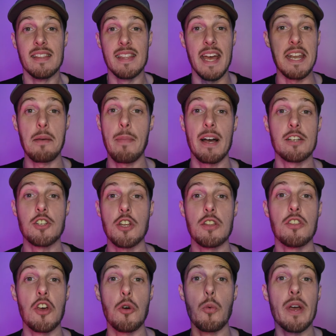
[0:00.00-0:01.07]
Then
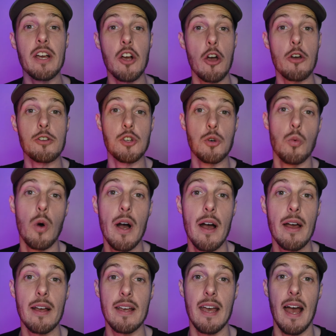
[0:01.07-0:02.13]
imagine that we go to
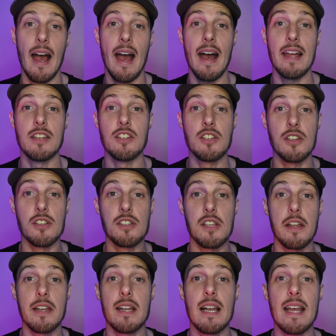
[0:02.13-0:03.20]
work and
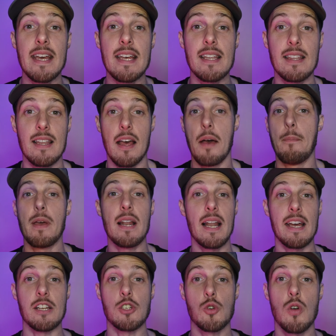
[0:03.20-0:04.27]
suddenly a bit
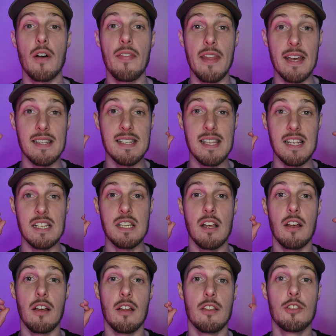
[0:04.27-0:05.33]
later on there's
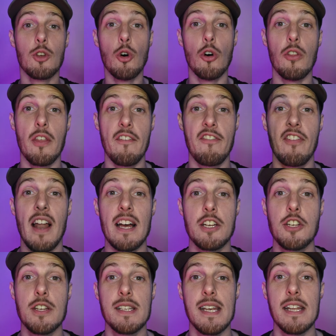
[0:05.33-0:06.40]
this thought that
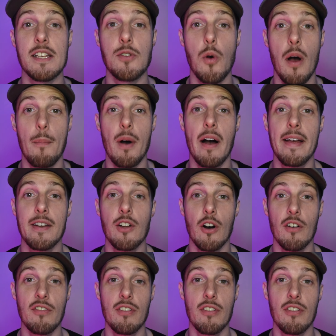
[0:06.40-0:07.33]
flashes into our mind of,